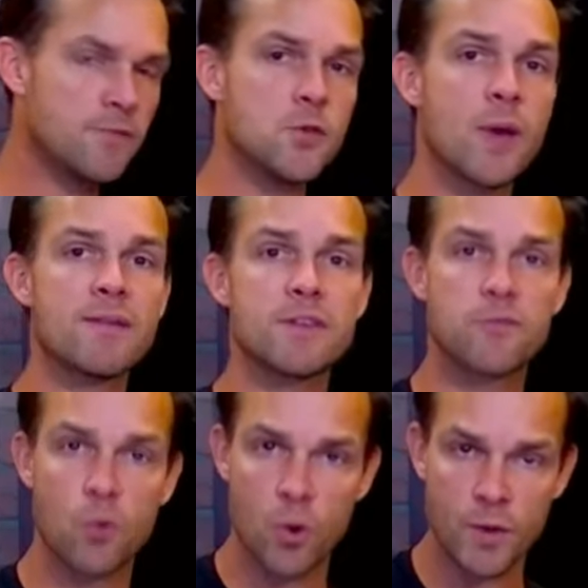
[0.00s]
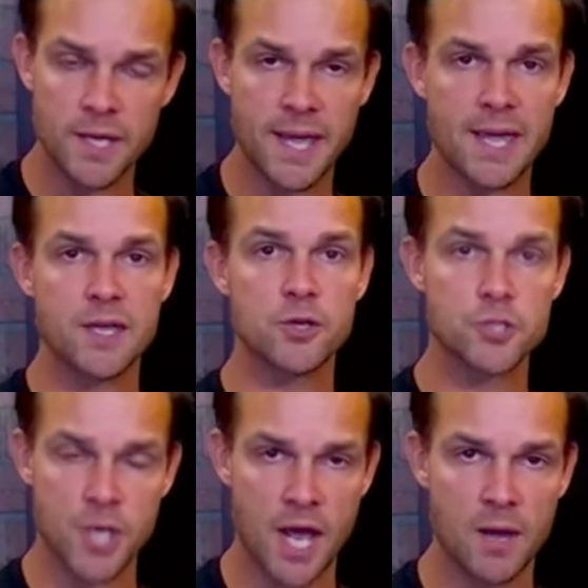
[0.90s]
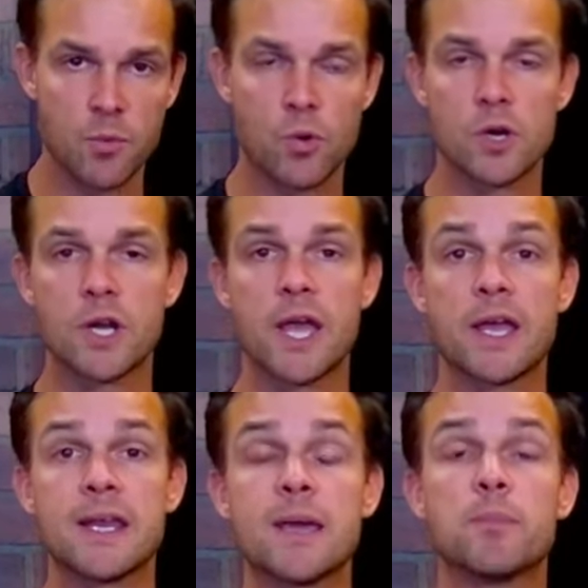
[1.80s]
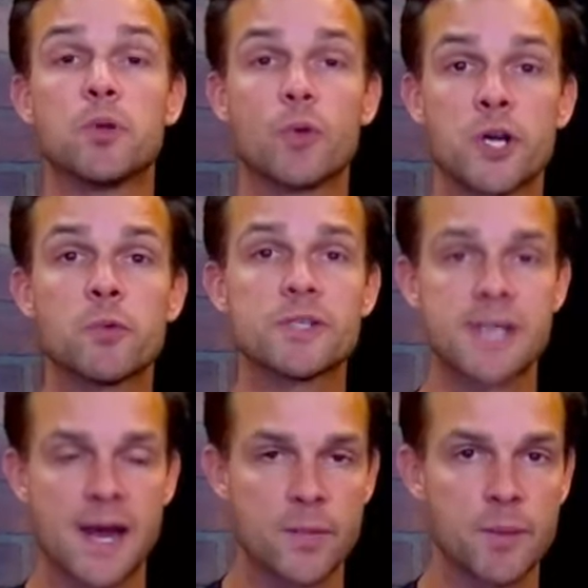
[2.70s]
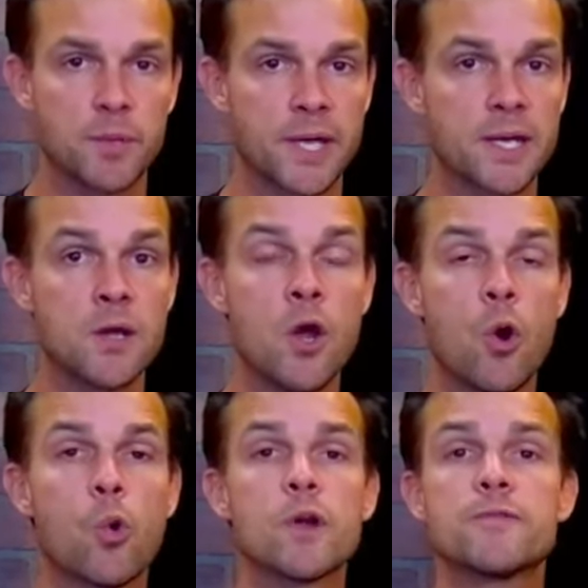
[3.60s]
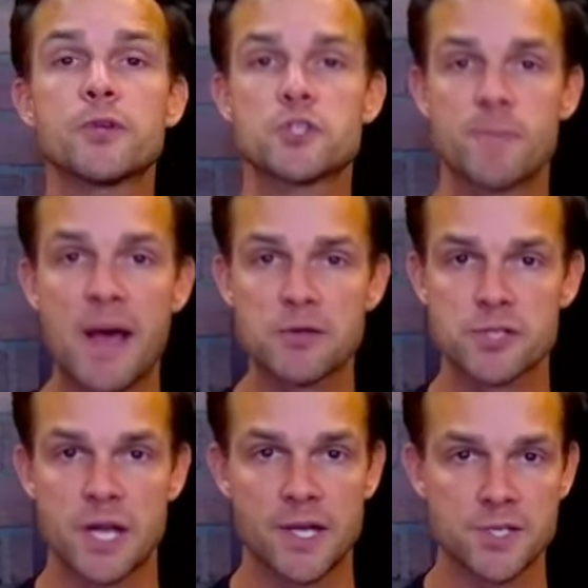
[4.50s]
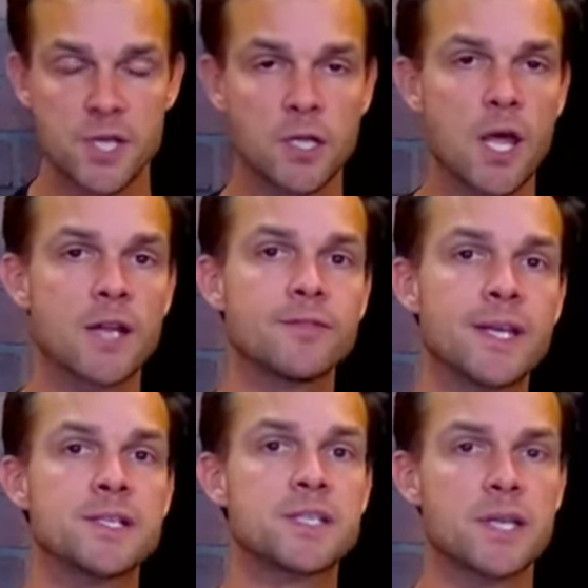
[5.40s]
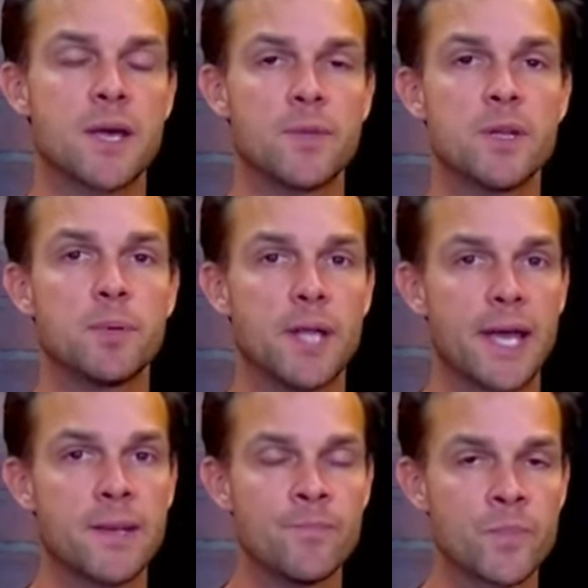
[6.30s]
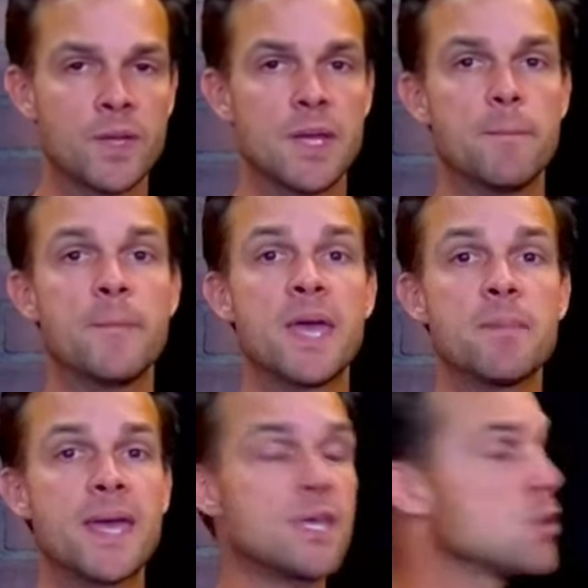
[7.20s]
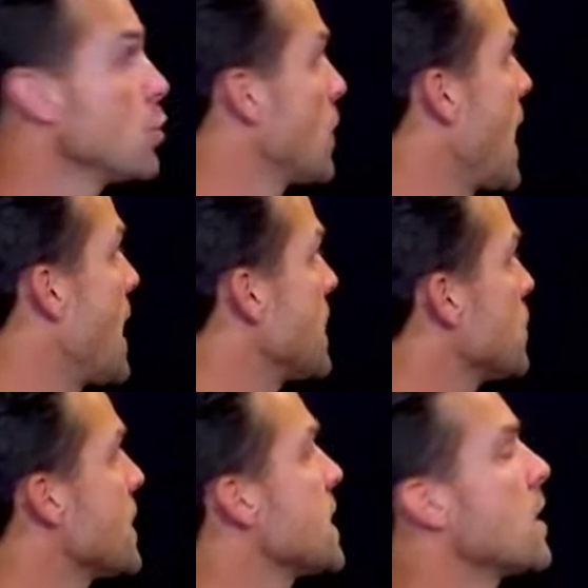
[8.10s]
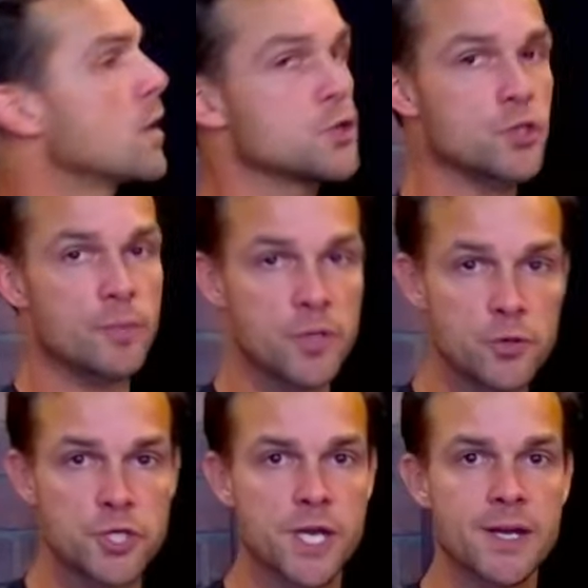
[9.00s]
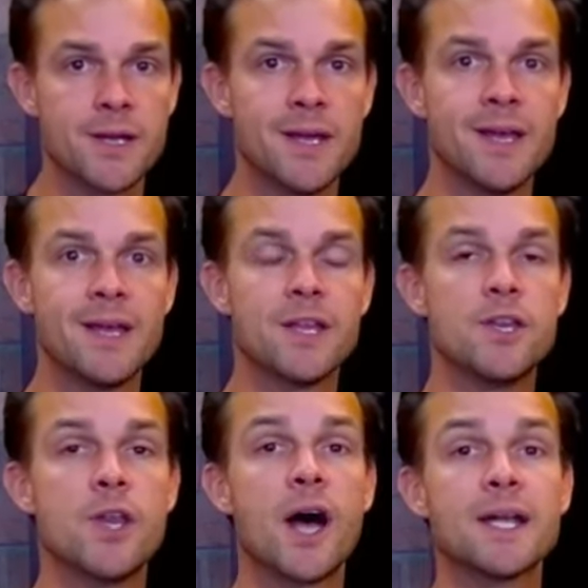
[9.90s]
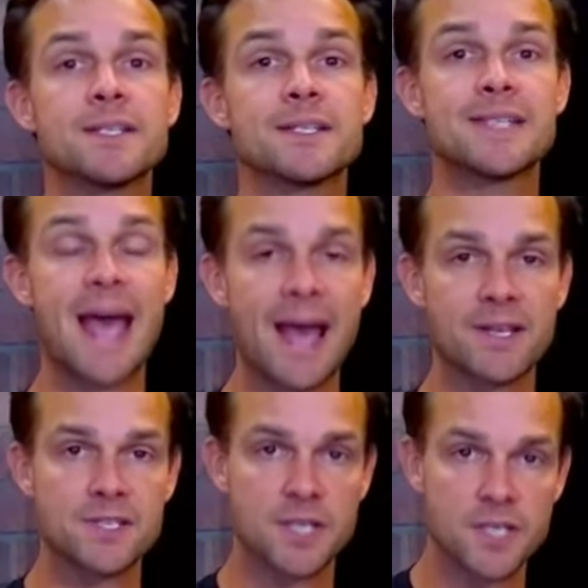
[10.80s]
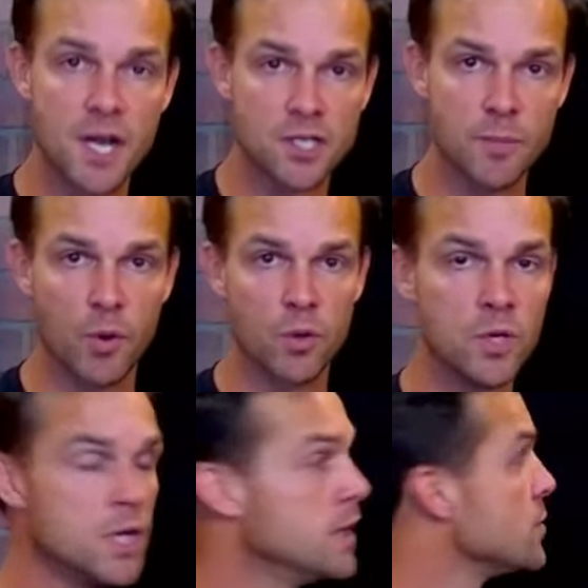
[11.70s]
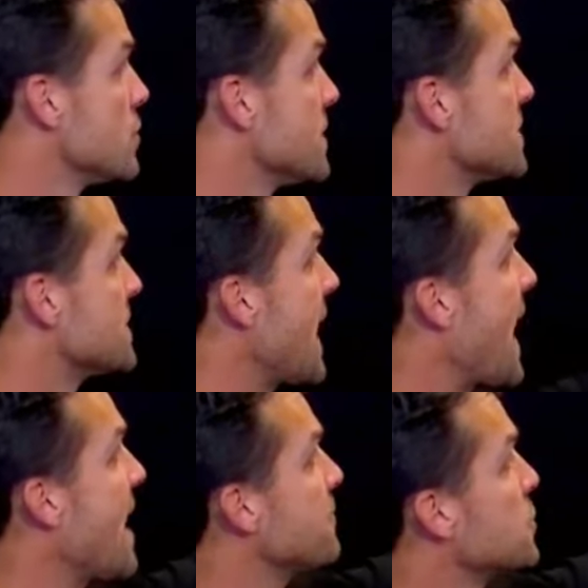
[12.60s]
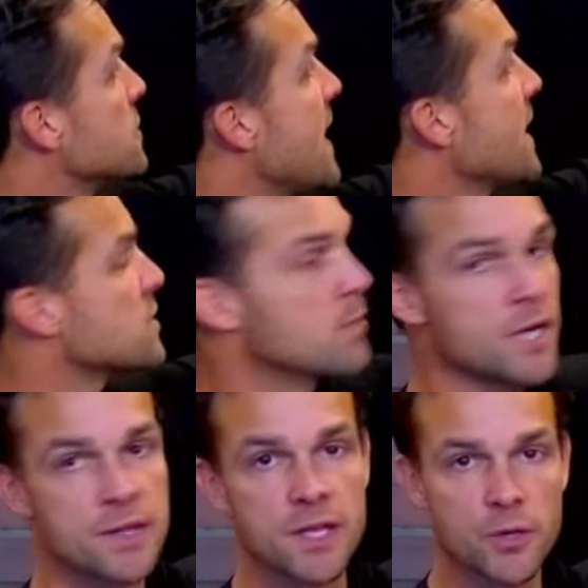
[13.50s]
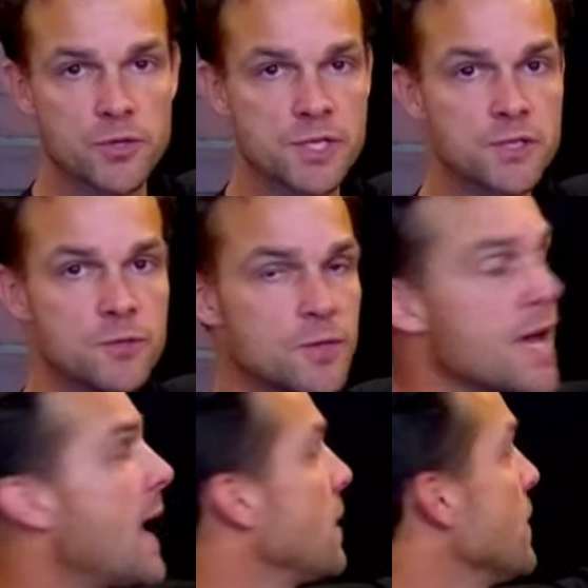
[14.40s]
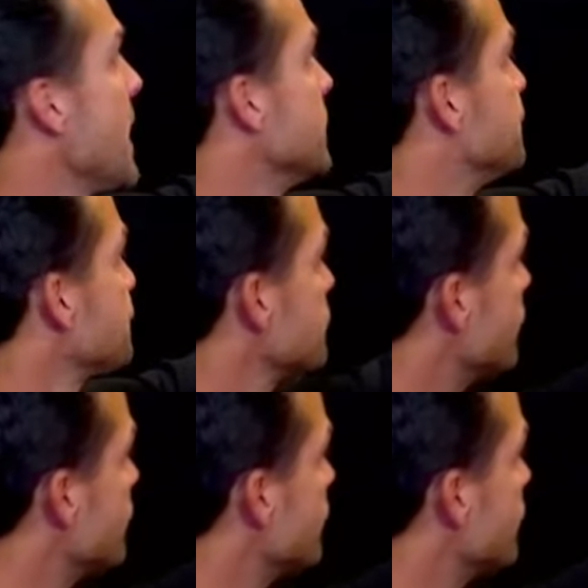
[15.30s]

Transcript: If you have a 401k at your job or a, an employer retirement plan, or if your spouse does, a lot of things can come into play that may make your IRA contribution not tax deductible. So this is after tax money that goes into the IRA.